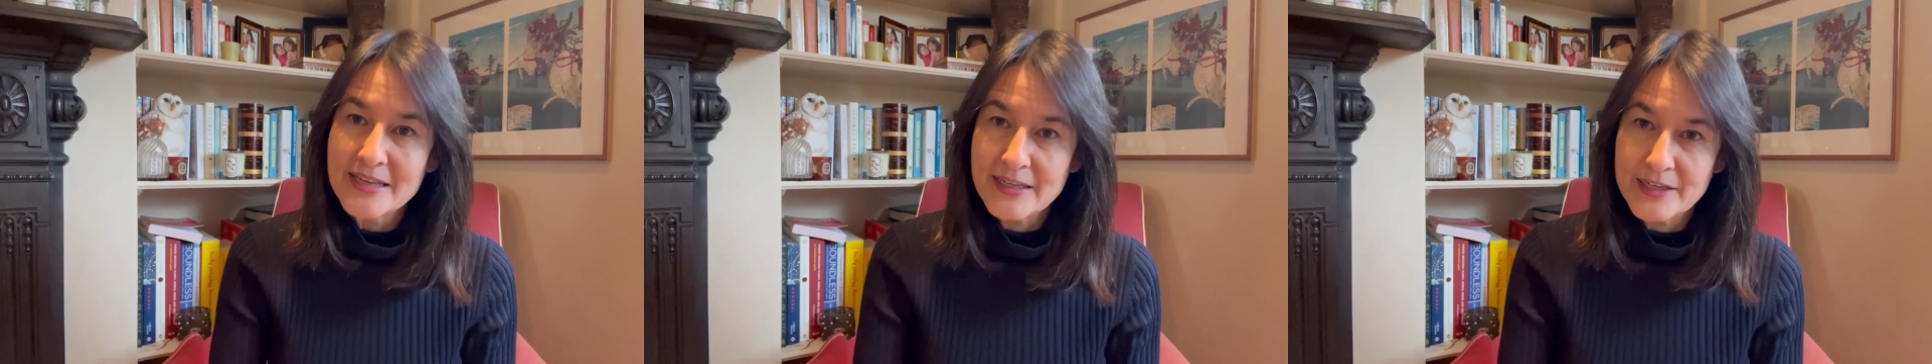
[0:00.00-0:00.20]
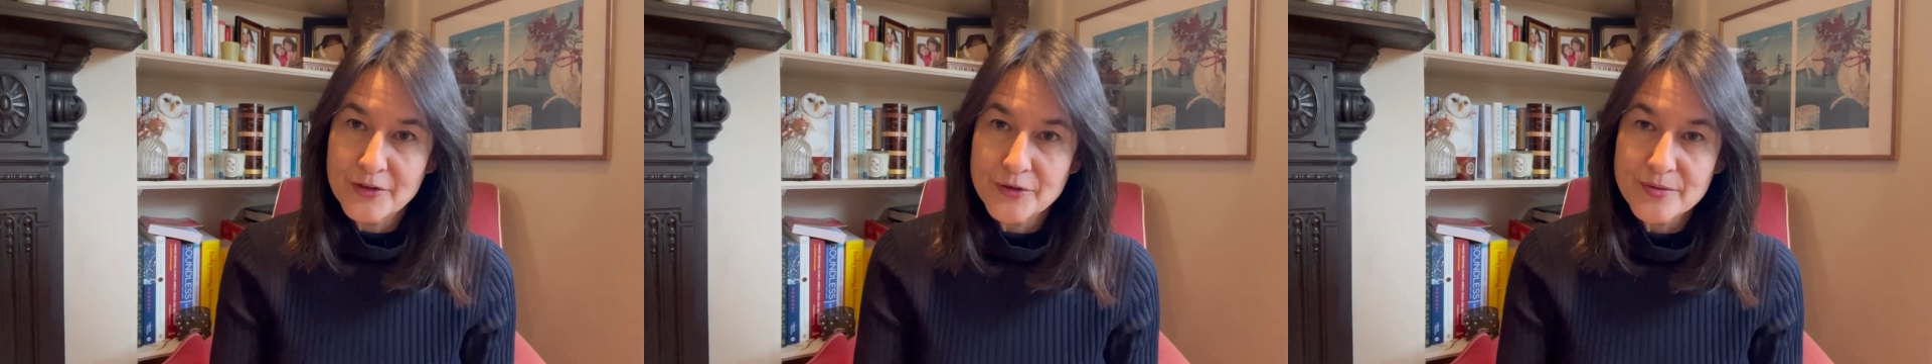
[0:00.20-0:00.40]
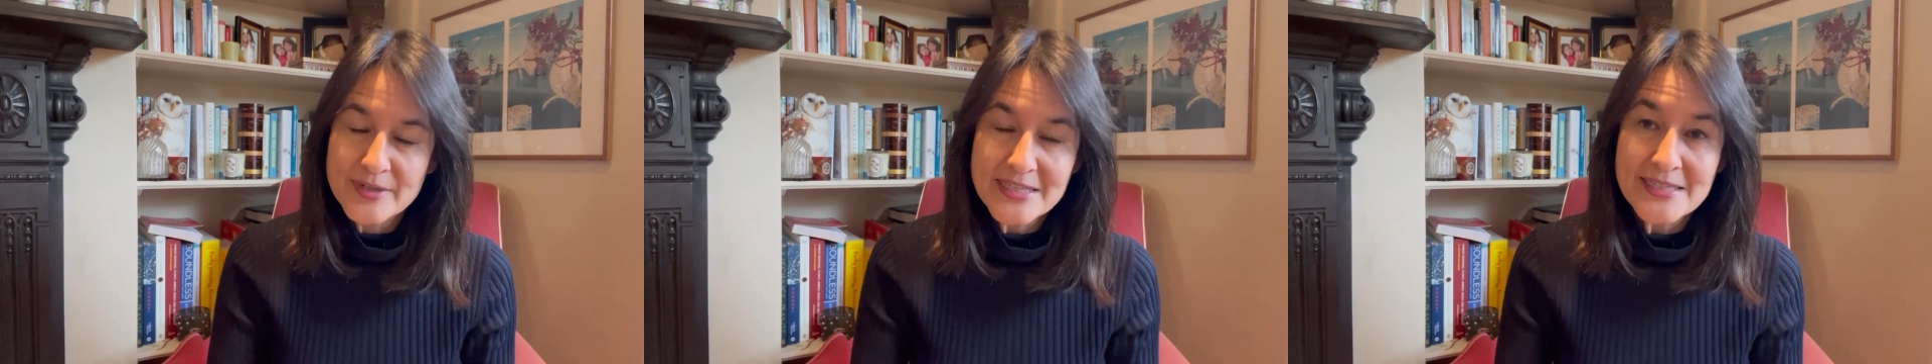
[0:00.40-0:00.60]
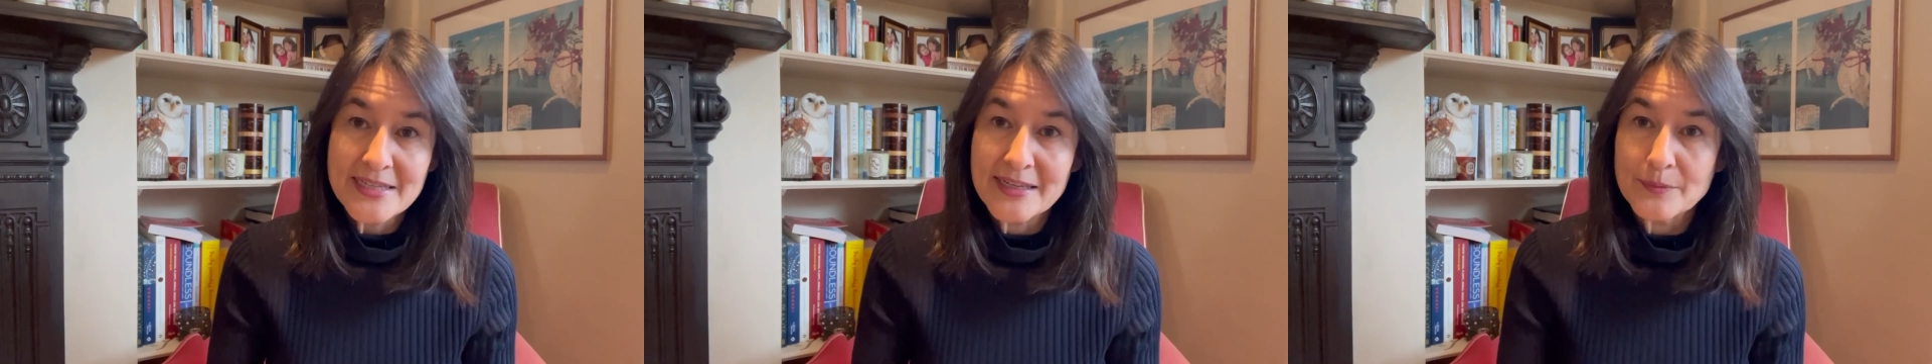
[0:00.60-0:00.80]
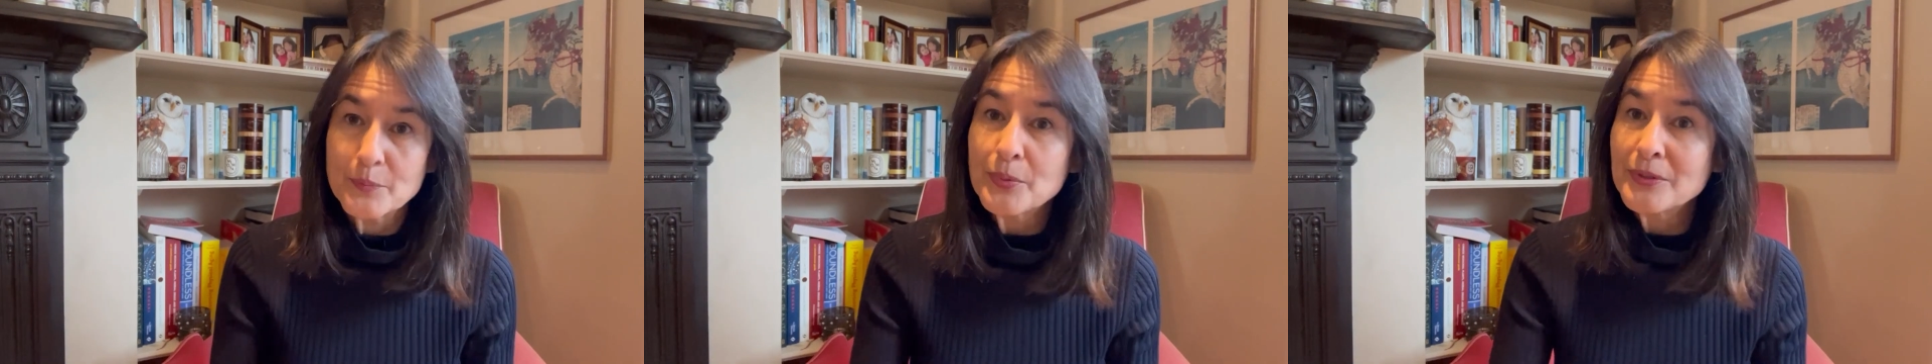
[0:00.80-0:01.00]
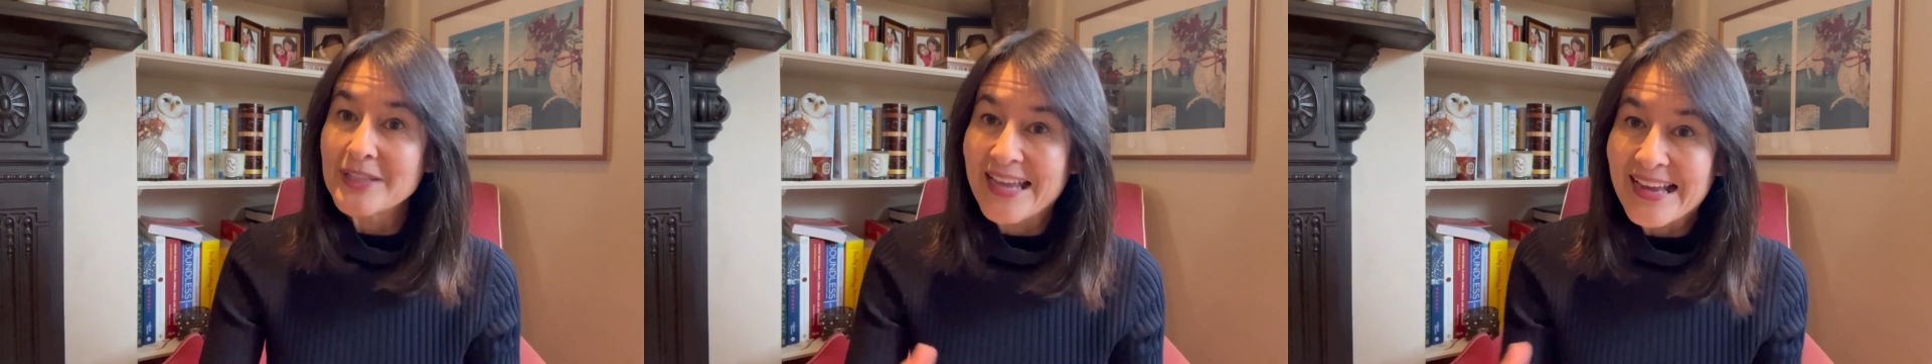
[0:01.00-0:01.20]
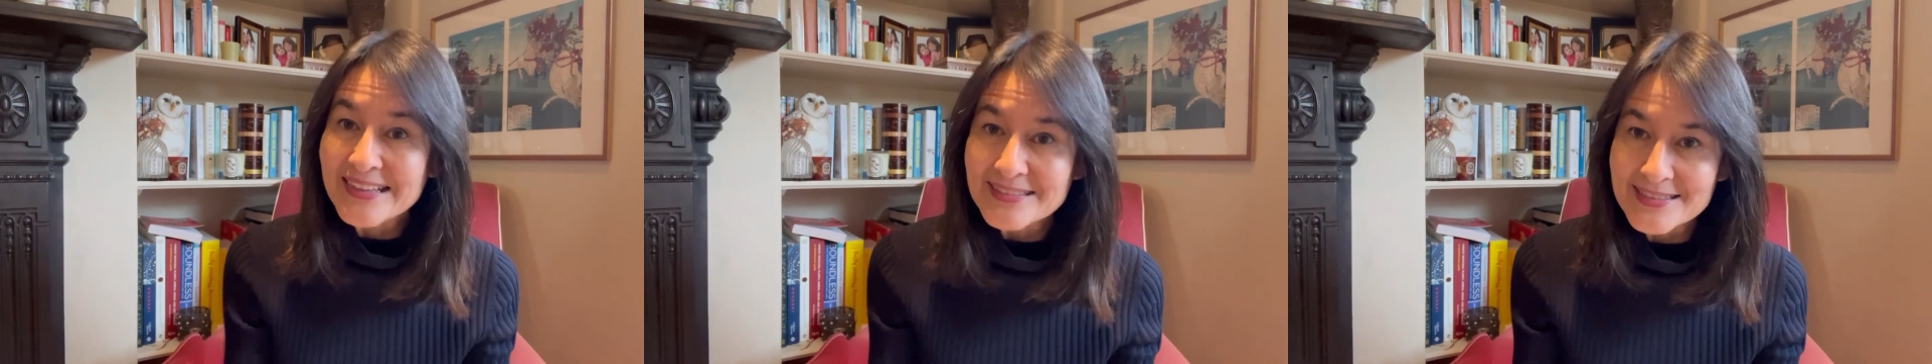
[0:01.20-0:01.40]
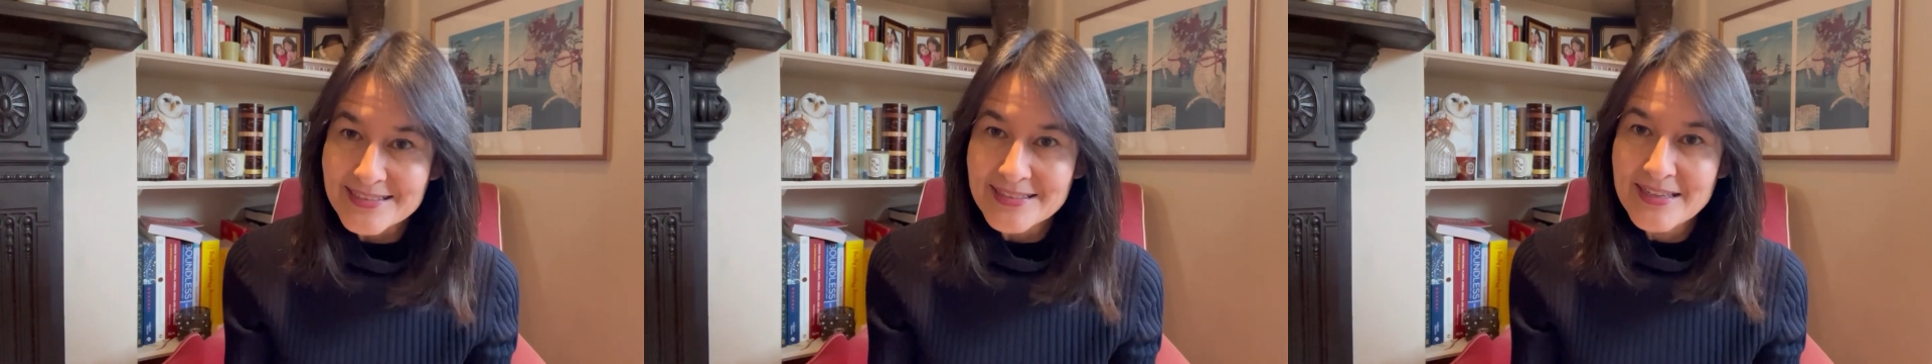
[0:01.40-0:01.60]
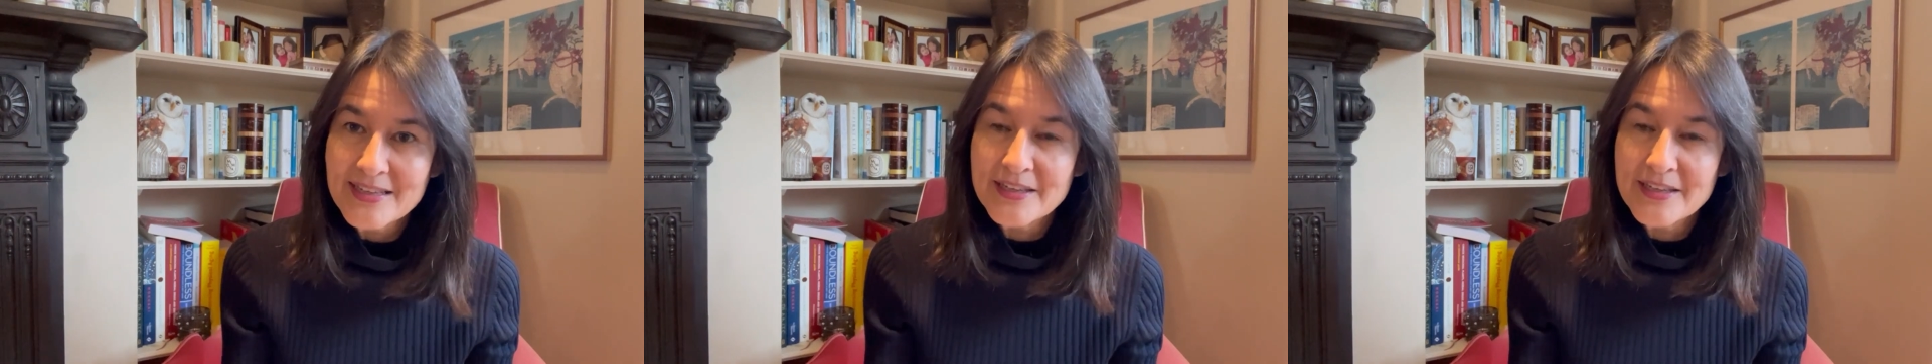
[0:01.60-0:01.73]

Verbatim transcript: increasing plants